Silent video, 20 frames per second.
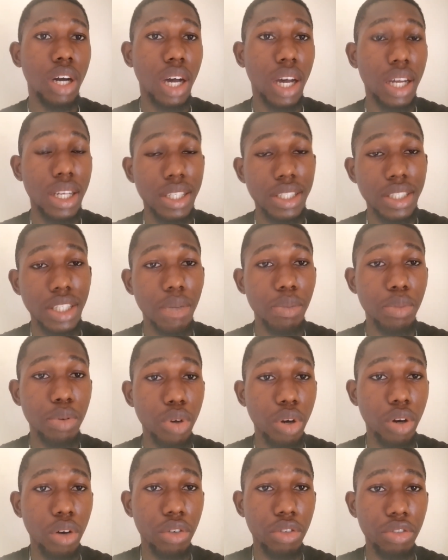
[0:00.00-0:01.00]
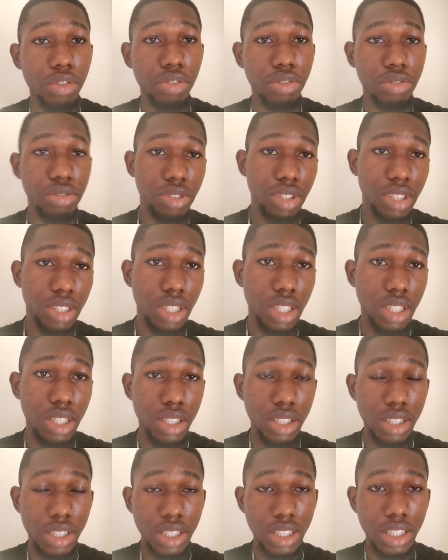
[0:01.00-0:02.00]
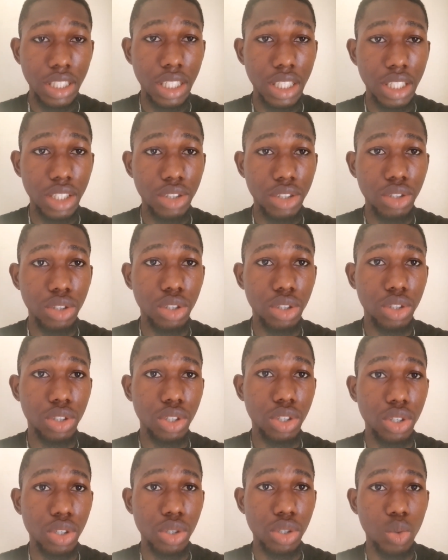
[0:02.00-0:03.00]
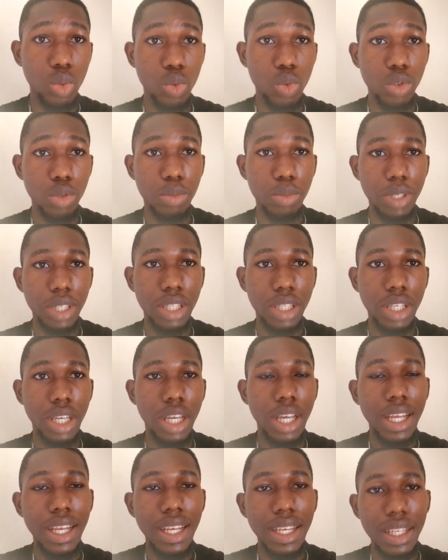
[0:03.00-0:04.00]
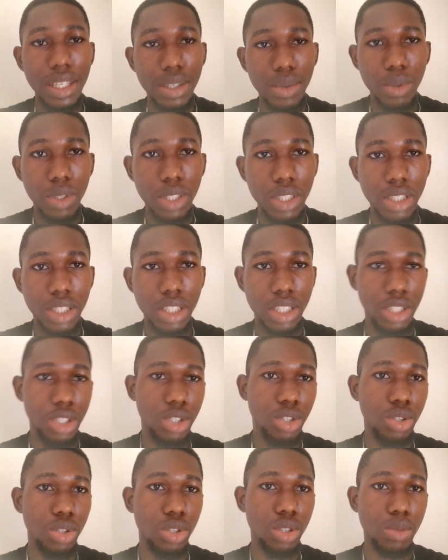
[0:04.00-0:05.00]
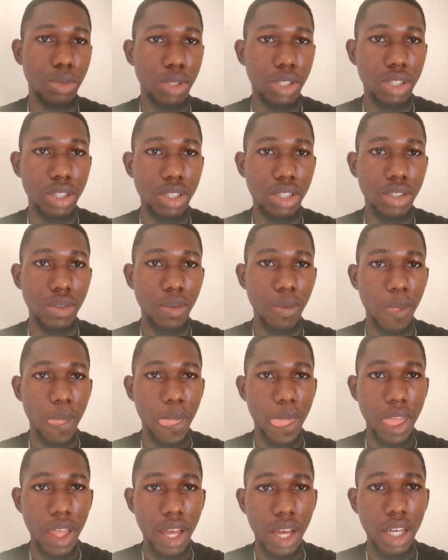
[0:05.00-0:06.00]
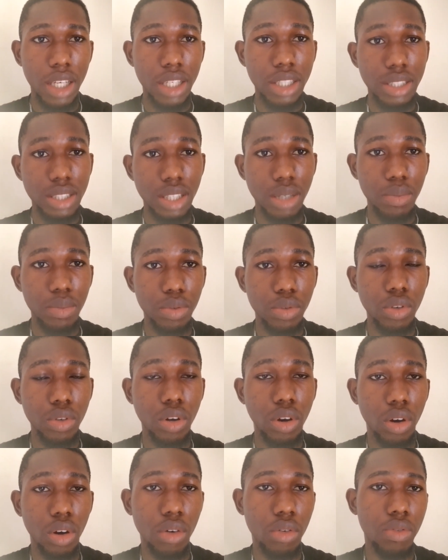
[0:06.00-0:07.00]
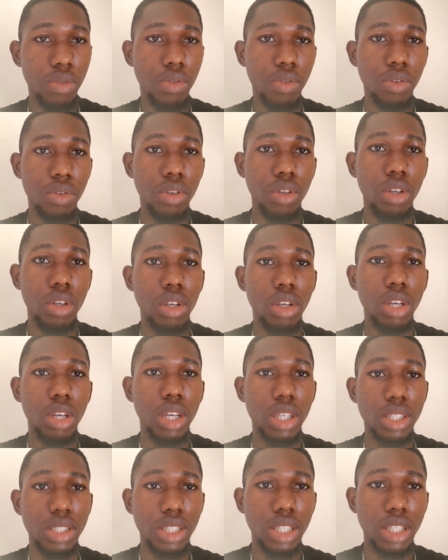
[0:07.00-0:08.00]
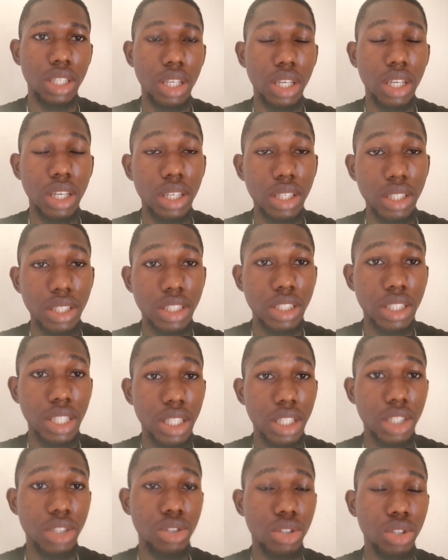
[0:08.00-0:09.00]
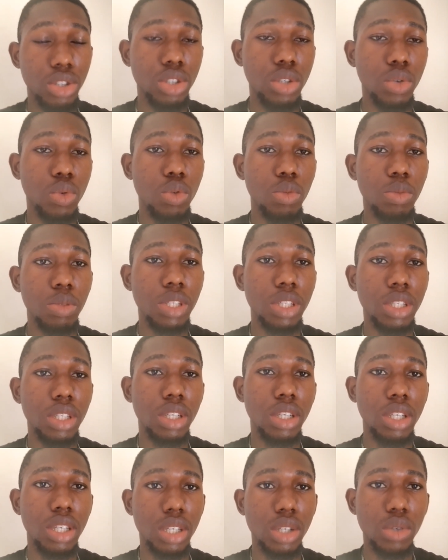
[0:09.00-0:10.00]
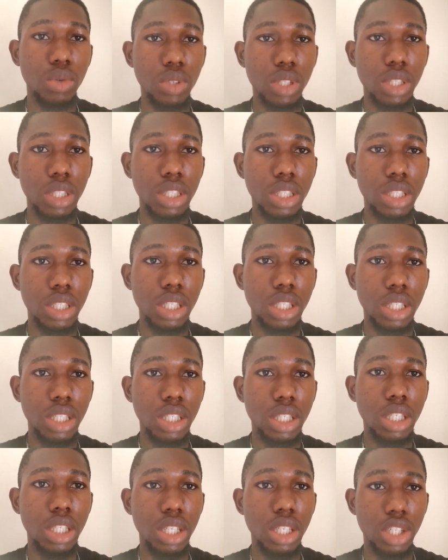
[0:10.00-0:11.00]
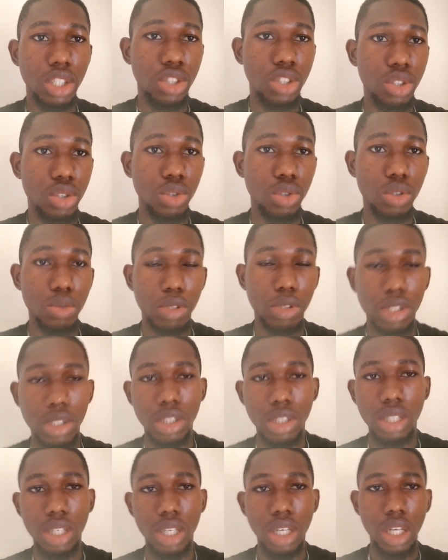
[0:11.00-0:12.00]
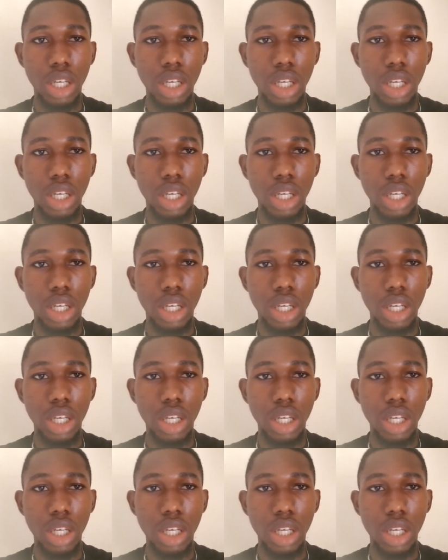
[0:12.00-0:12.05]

an example of internal structure would be liquidity inducement. An example of internal structure would be liquidity inducement.